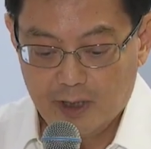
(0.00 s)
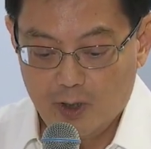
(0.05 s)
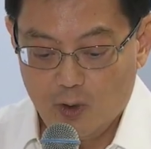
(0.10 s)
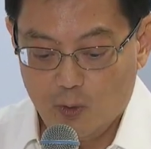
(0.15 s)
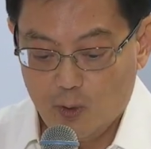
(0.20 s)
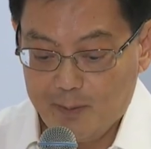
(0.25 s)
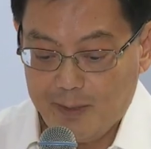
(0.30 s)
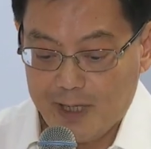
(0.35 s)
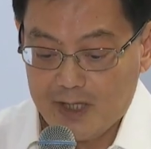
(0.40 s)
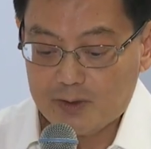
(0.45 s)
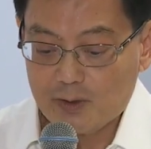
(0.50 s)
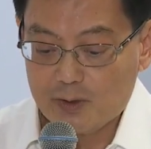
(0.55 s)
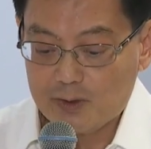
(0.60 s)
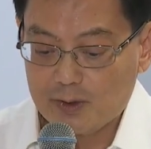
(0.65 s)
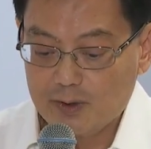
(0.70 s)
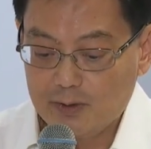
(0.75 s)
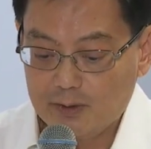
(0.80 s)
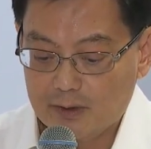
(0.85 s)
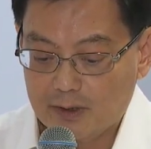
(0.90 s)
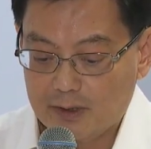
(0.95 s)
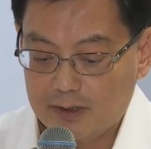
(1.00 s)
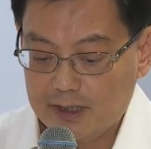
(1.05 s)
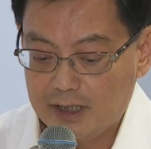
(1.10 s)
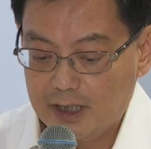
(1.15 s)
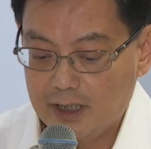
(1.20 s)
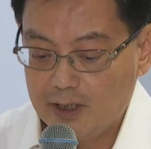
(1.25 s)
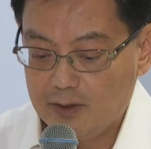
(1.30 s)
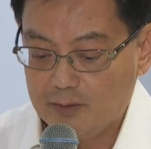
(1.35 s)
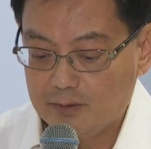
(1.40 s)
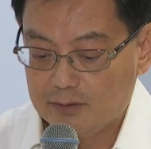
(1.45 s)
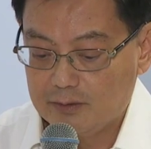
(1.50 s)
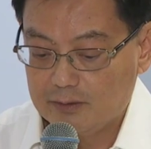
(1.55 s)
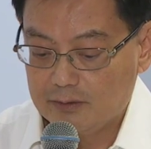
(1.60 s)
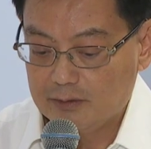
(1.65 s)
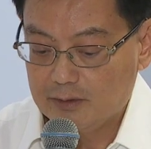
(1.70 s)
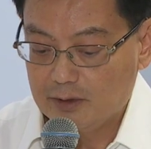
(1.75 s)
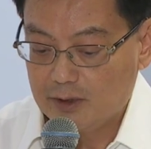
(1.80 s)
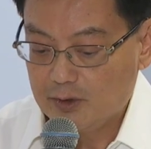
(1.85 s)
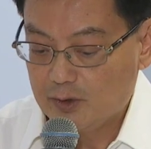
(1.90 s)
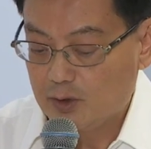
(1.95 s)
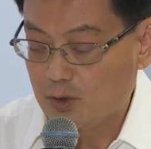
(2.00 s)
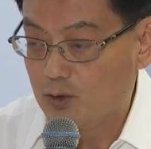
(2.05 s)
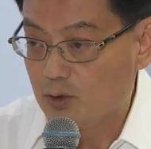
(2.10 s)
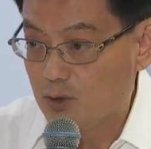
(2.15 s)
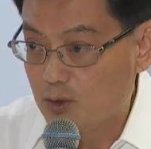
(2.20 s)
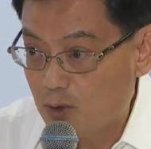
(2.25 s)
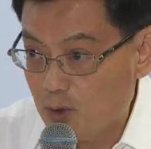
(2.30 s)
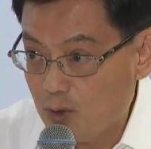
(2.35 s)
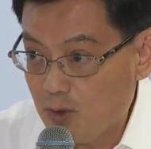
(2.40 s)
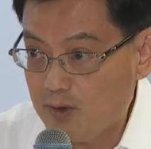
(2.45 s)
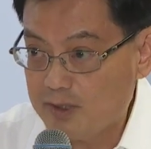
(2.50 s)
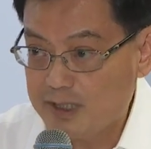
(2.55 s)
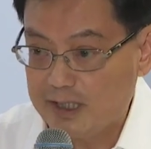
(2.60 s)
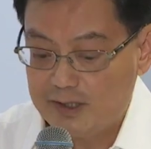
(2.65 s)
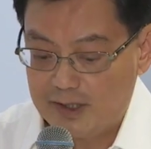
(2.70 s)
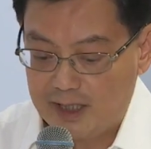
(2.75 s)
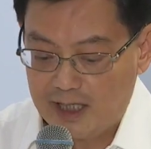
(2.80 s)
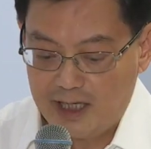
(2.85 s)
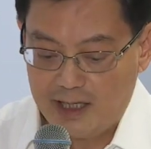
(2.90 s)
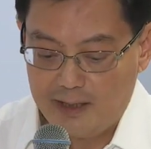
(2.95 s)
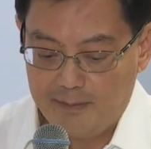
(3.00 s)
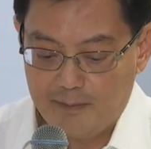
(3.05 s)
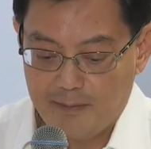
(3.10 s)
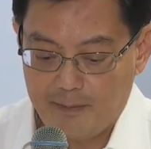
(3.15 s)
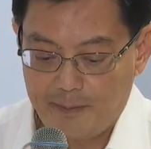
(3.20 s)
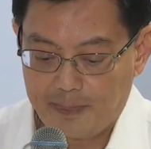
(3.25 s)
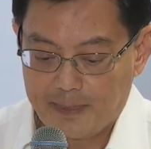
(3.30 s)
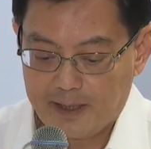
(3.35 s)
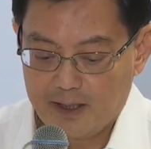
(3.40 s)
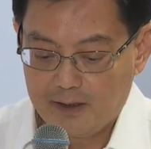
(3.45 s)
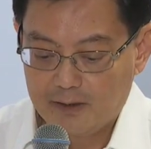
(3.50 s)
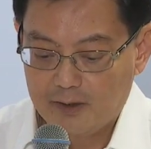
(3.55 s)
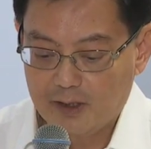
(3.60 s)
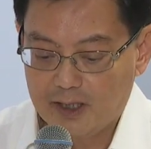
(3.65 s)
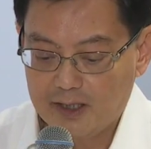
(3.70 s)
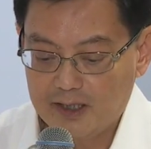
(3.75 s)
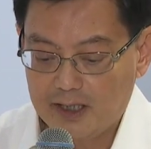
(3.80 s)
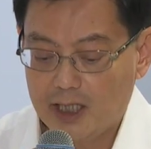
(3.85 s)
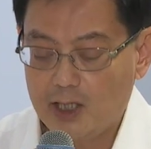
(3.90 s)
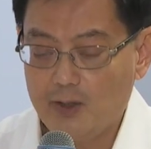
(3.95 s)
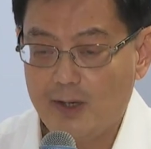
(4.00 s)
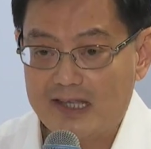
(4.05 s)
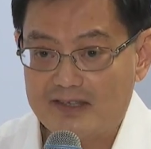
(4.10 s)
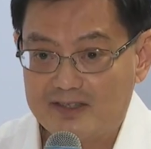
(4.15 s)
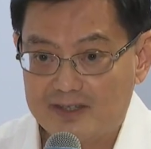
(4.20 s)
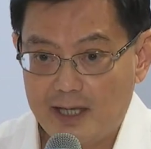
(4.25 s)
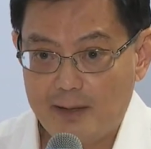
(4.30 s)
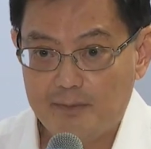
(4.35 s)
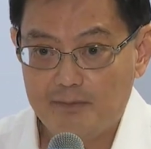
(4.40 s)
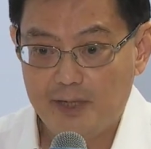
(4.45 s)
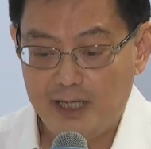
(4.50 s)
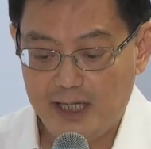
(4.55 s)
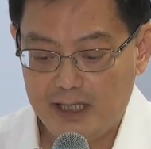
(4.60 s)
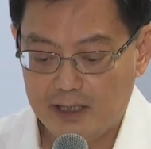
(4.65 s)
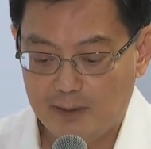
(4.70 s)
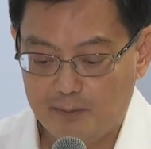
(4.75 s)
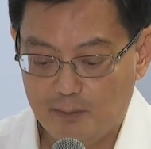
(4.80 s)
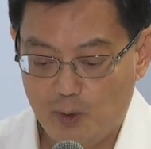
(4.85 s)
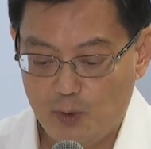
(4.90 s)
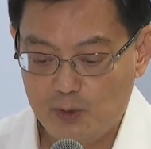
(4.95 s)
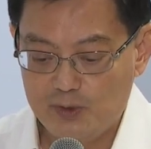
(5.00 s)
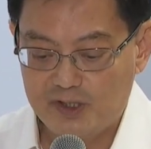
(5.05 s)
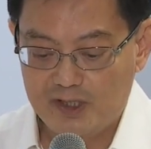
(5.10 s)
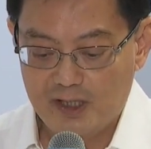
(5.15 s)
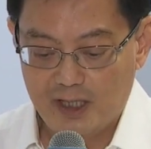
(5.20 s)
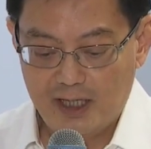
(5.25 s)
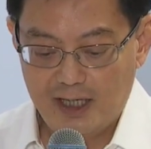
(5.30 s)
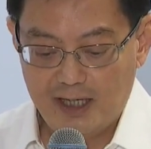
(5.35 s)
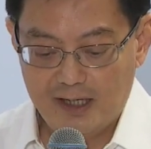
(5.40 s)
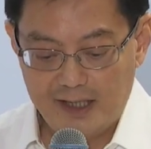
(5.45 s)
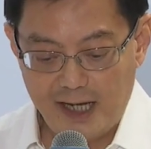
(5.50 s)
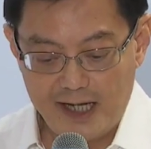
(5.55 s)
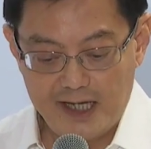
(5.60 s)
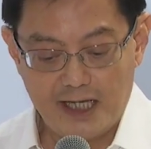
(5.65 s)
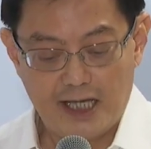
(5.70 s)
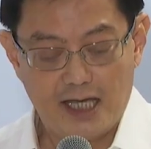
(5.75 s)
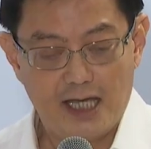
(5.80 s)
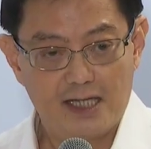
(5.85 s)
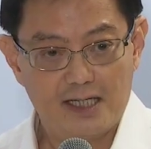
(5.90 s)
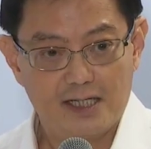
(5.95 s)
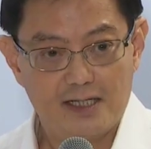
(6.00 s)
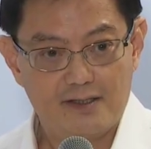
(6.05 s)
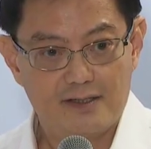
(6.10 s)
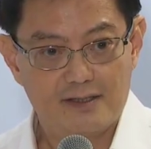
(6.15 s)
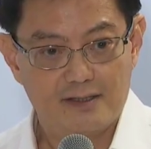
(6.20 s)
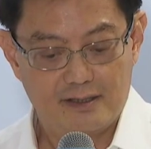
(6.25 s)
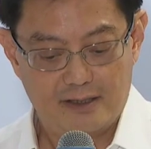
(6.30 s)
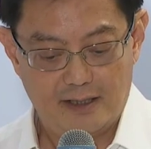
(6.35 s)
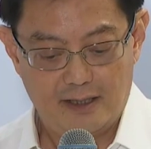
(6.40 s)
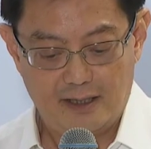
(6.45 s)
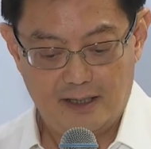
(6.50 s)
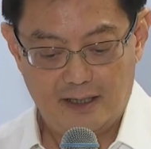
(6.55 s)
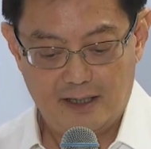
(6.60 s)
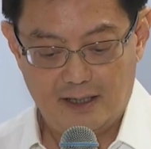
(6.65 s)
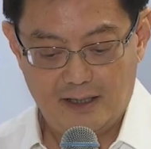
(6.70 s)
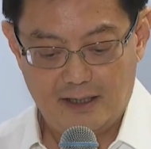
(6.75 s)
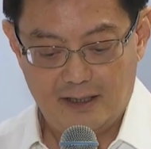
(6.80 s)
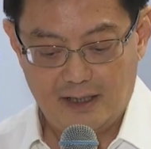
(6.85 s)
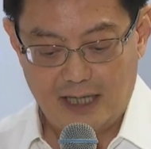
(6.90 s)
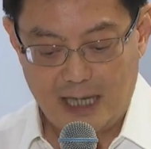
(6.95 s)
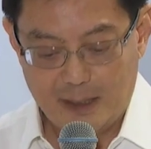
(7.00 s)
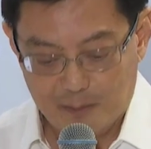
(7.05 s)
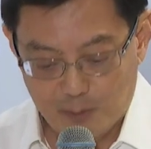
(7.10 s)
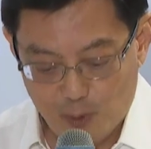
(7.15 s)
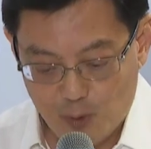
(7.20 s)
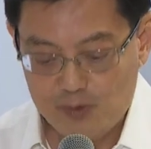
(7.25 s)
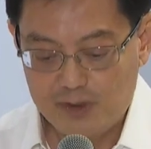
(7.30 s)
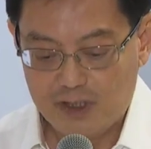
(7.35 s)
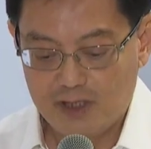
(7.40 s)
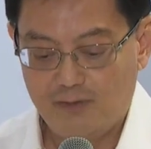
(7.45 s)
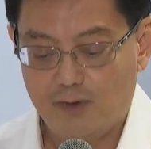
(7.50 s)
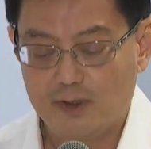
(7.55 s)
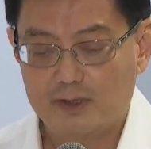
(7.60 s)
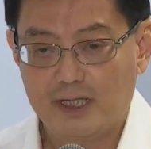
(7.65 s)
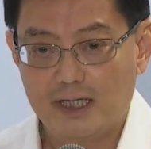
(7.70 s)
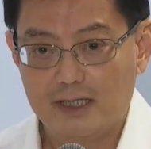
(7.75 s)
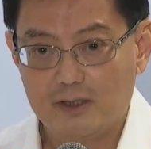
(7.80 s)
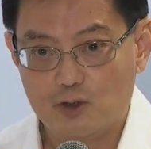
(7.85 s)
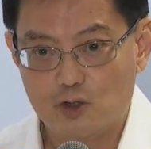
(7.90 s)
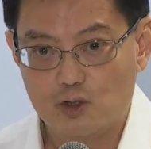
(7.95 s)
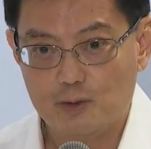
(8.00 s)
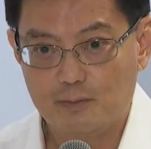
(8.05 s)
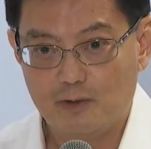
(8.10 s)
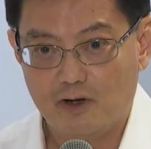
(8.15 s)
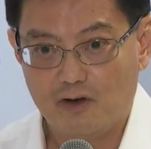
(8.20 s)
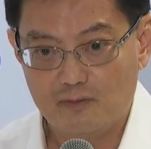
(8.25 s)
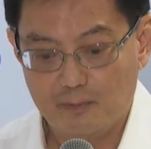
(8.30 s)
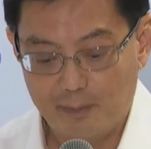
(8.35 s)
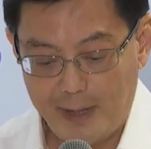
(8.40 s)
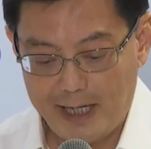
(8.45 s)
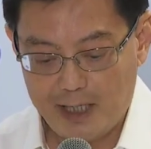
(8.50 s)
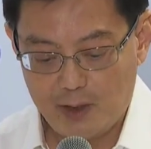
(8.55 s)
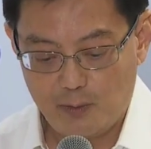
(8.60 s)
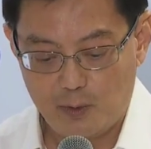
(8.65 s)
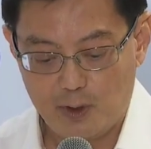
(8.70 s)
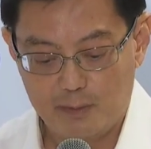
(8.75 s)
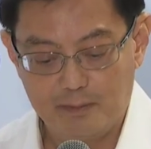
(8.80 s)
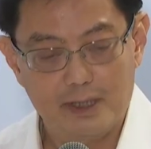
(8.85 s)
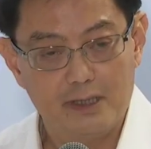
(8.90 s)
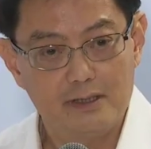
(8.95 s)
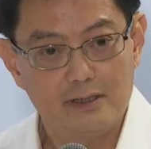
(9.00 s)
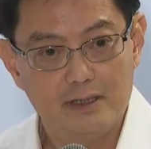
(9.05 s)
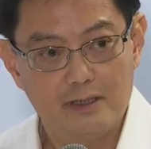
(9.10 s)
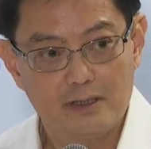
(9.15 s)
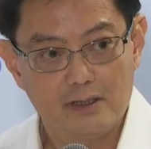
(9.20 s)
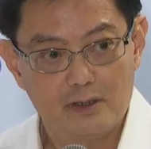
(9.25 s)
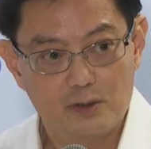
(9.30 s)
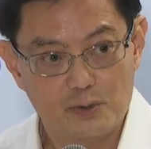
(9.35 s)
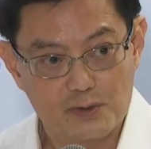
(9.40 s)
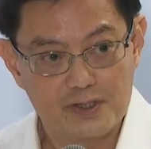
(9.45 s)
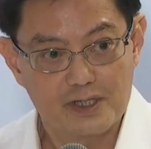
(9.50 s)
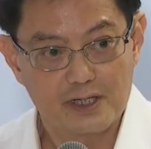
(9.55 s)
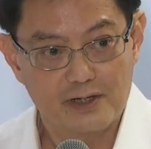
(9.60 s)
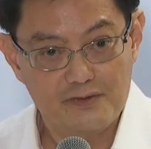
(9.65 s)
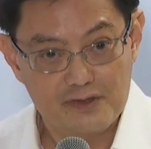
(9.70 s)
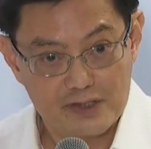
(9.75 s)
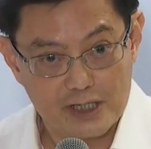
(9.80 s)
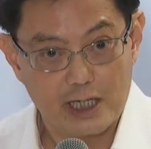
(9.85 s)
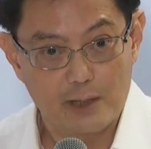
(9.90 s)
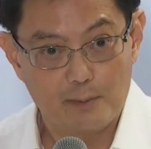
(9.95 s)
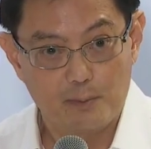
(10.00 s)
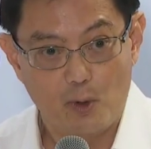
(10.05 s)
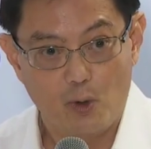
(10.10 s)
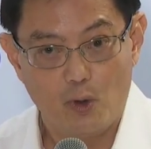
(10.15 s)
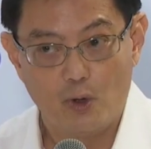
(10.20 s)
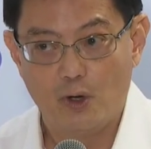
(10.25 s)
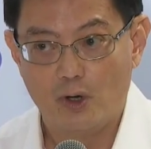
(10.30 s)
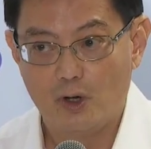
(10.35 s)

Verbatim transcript: We must also continue to grow this team to continue assembling the most dedicated and most devoted group of men and women to serve Singapore.